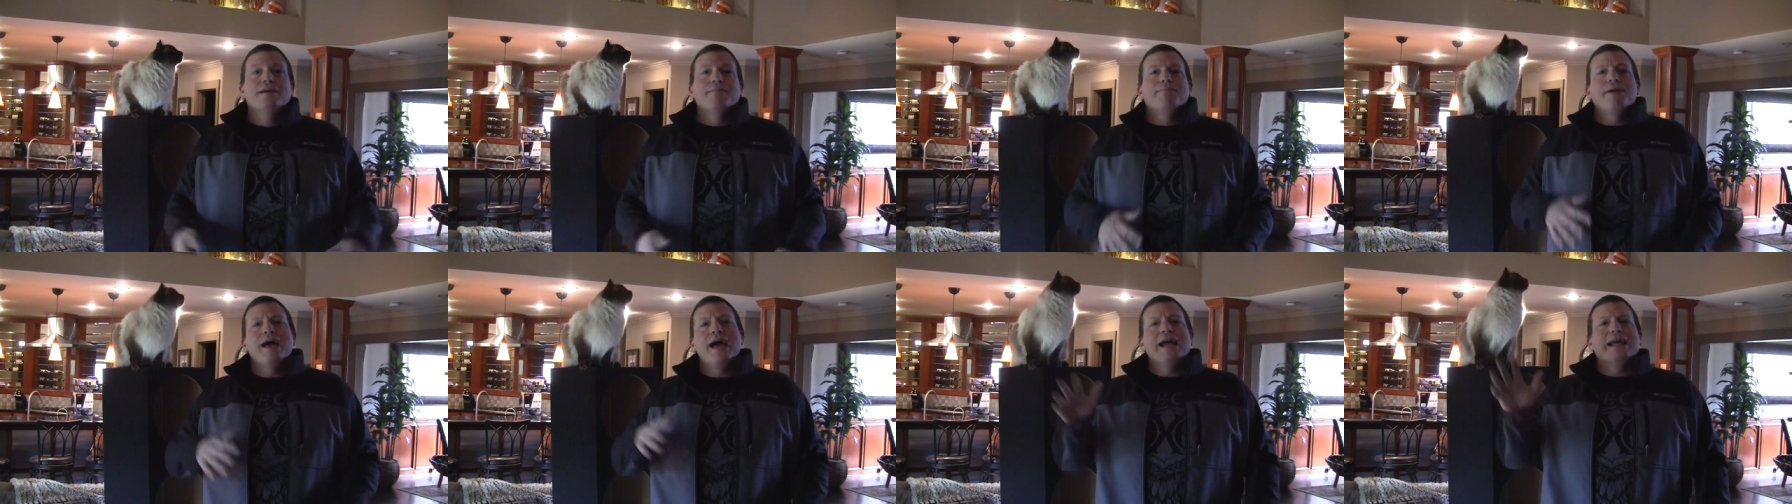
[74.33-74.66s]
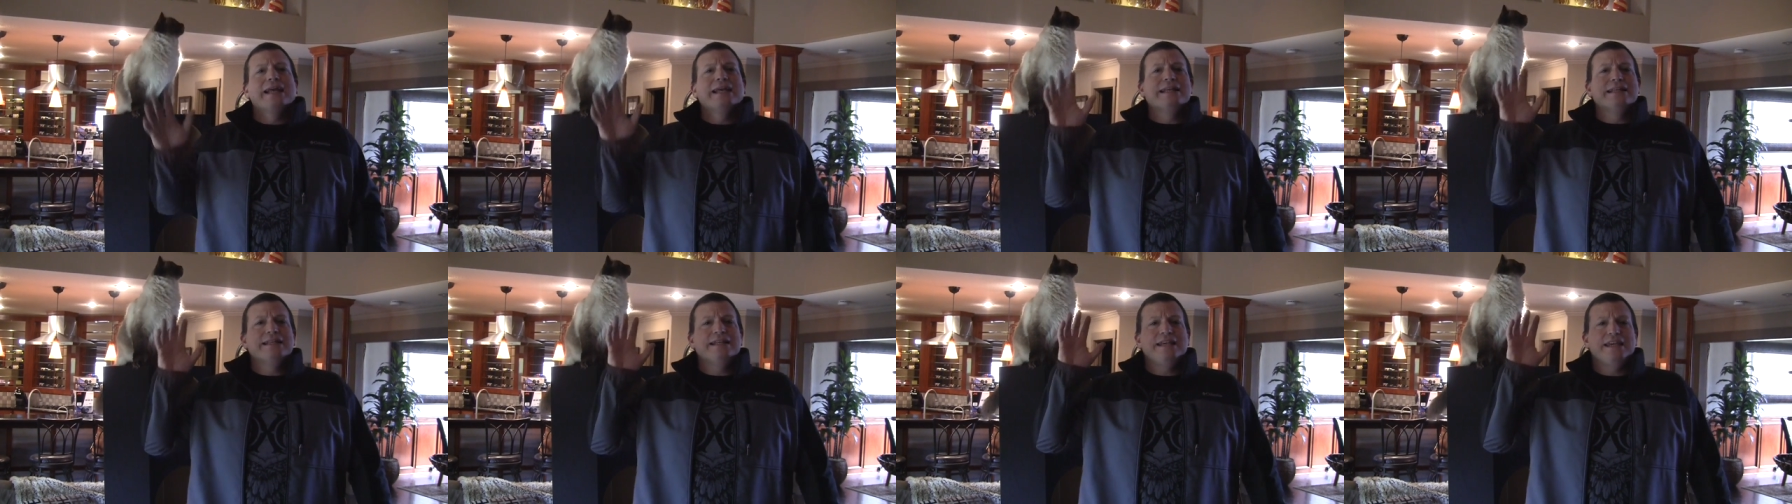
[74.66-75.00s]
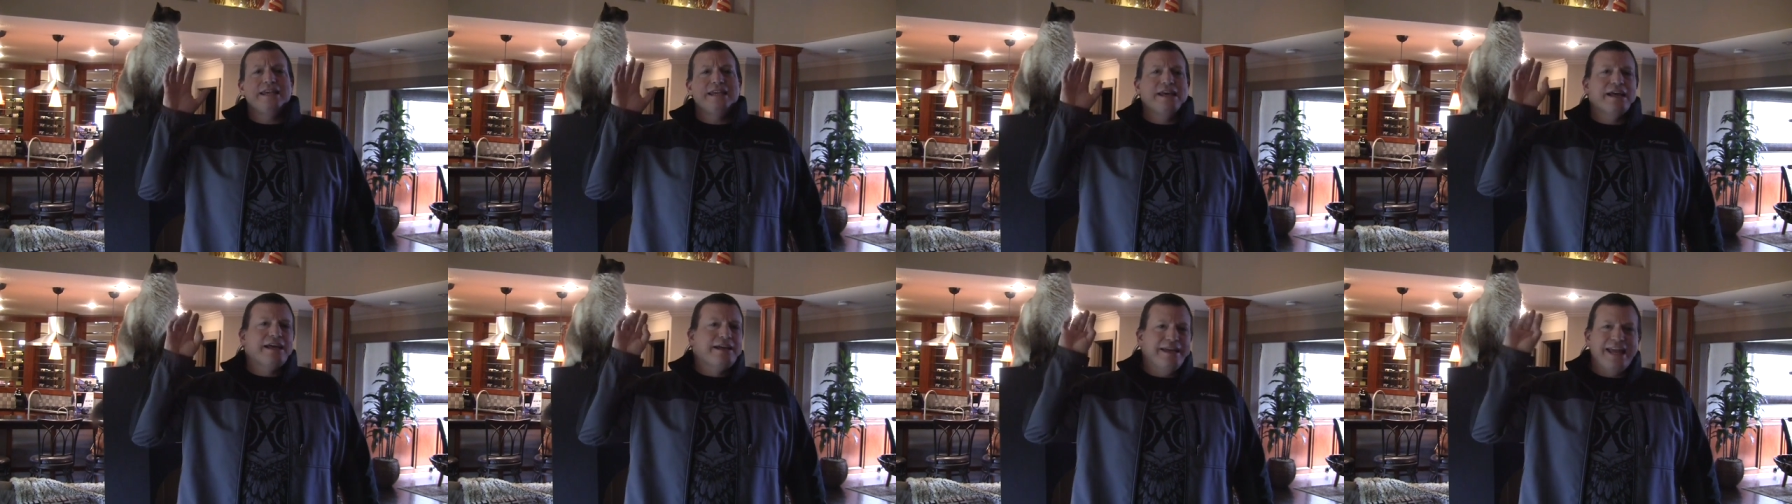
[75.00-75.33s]
Back in
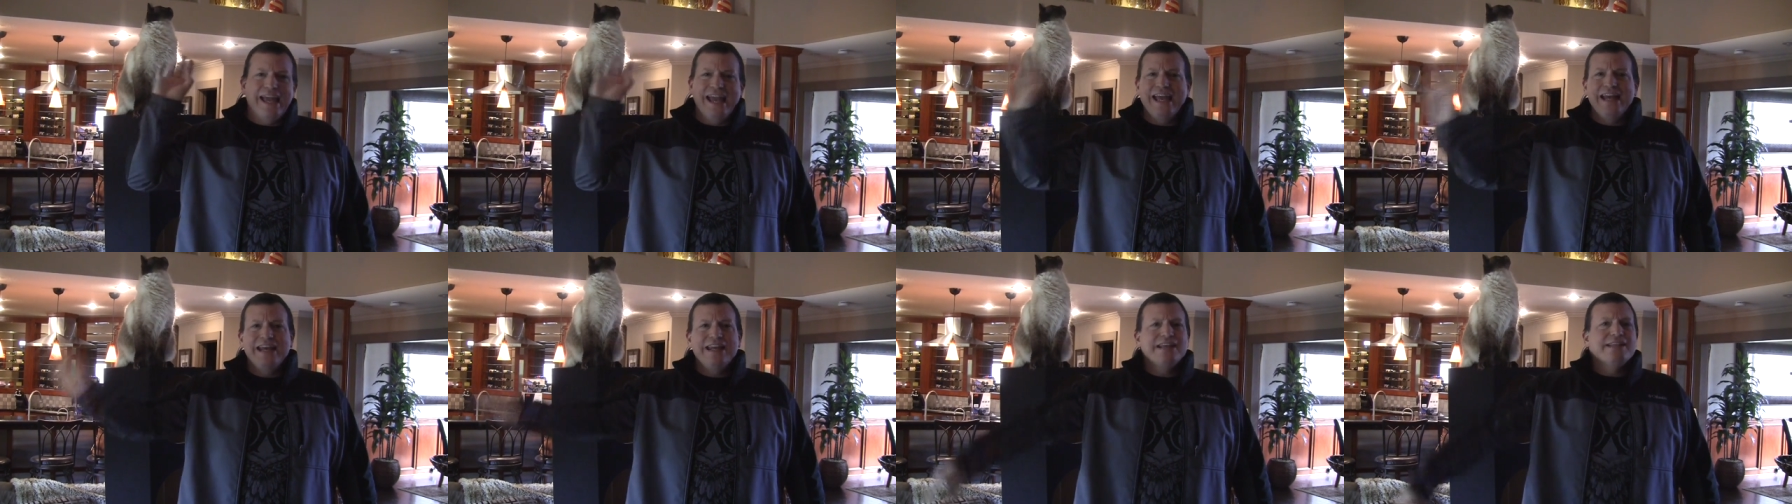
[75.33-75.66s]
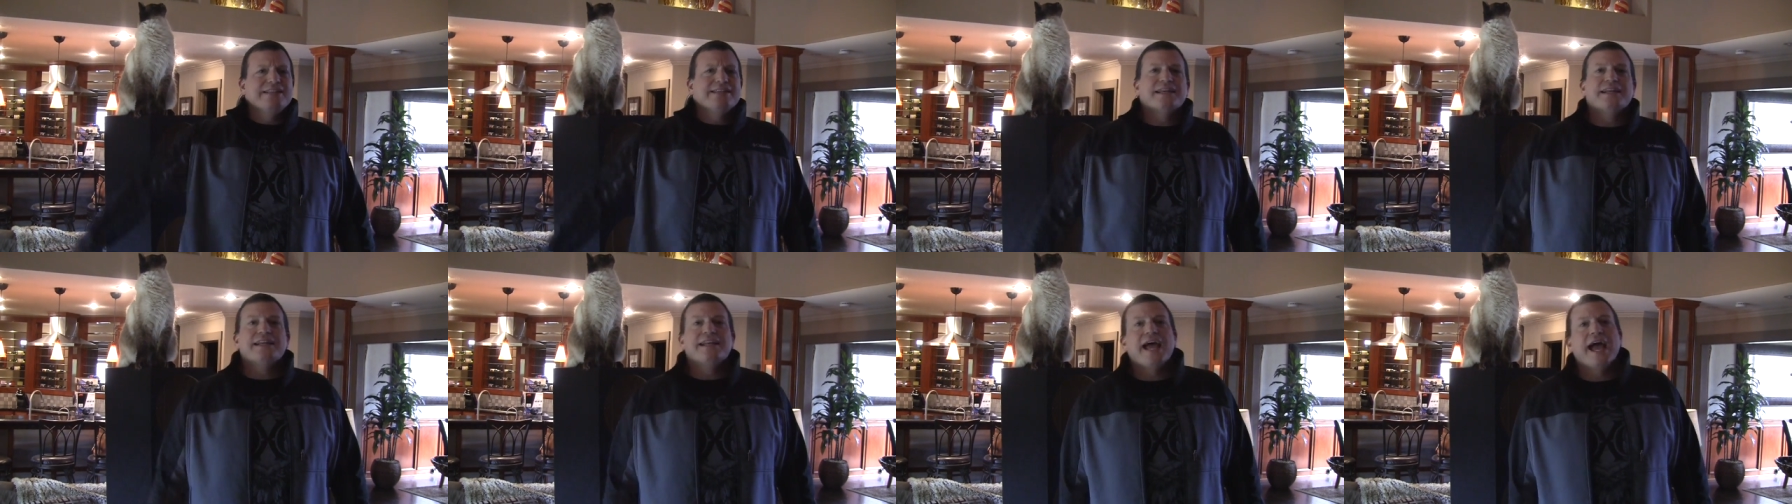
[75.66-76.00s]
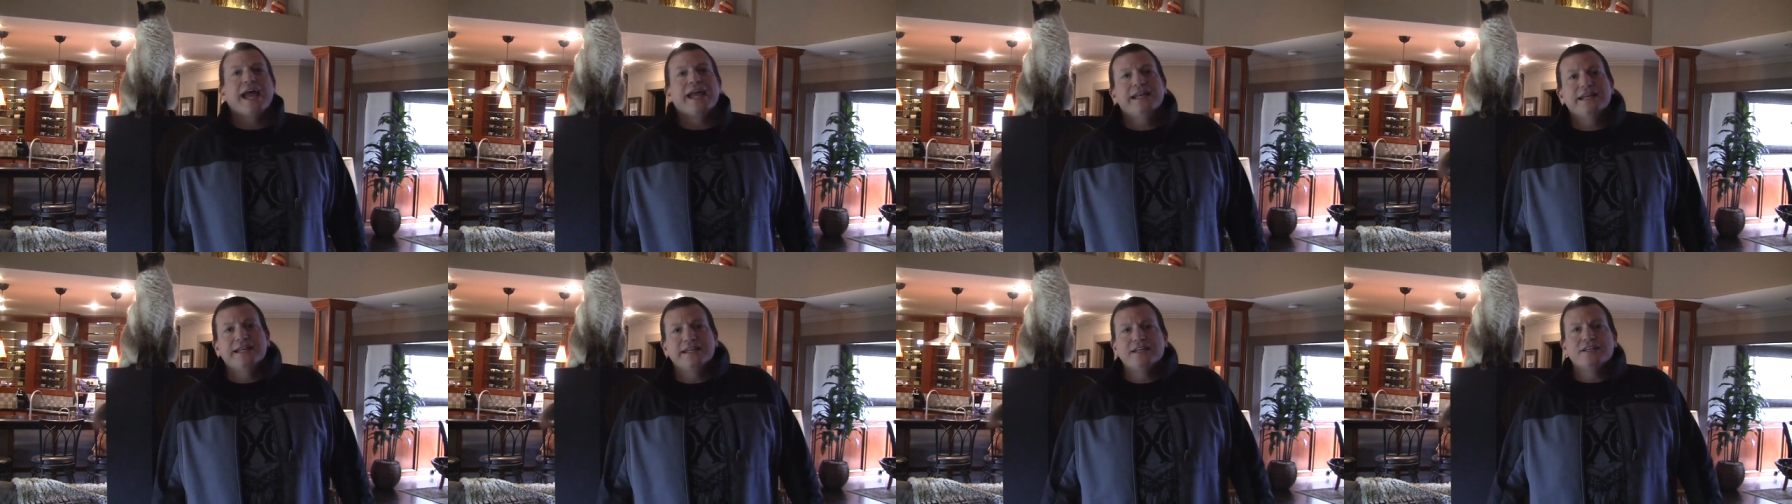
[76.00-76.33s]
the 80s and
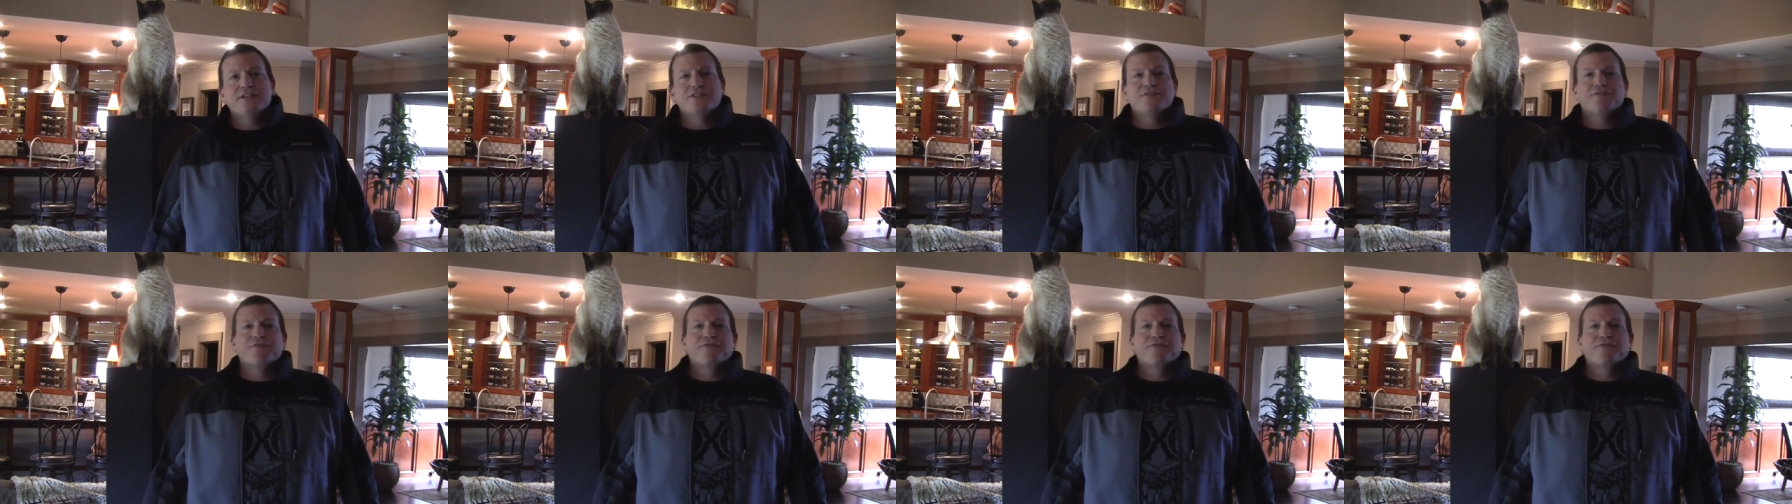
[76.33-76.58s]
90s,